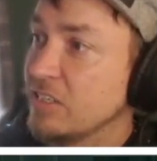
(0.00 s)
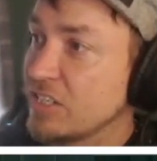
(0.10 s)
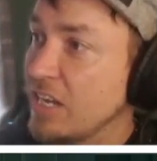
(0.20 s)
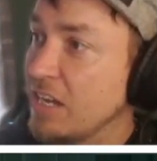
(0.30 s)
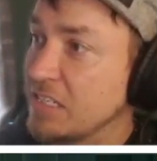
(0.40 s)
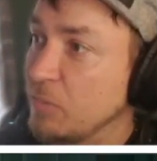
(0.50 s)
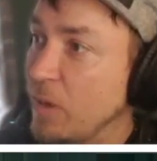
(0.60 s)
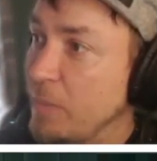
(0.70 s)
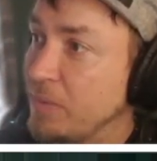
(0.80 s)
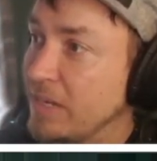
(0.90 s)
your
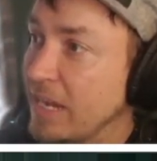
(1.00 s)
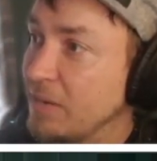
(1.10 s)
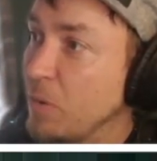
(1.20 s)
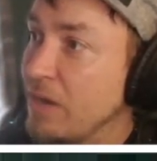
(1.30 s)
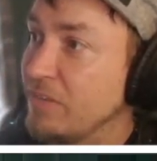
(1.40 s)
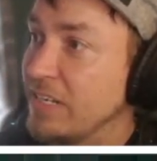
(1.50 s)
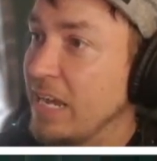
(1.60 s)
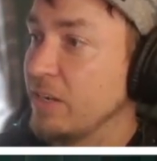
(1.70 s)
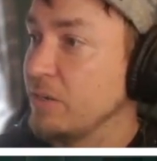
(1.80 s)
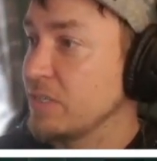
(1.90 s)
starting weapon and whatever
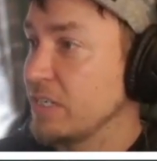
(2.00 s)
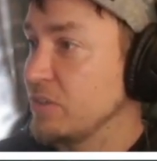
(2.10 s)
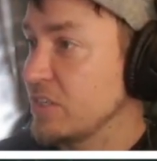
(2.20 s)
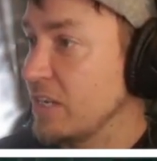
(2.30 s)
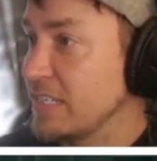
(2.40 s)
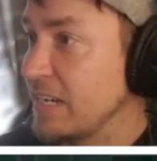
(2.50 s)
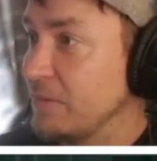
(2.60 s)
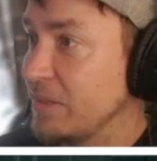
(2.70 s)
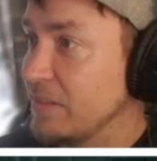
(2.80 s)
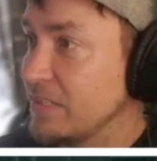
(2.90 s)
nanos that you start
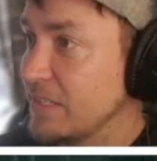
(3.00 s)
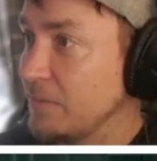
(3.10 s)
out with.